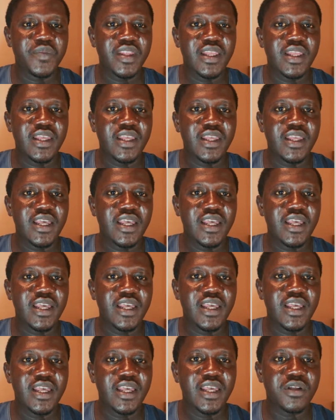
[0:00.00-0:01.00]
and it
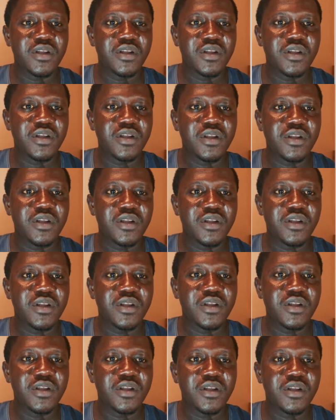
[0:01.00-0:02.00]
will come handy
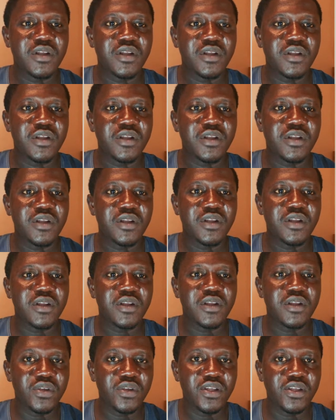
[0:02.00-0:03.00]
to help you
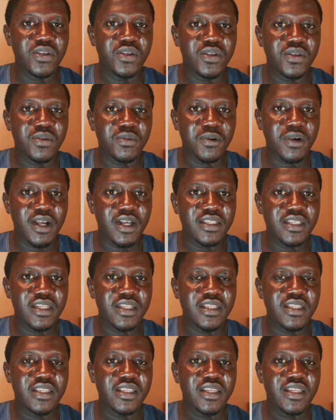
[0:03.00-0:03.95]
in running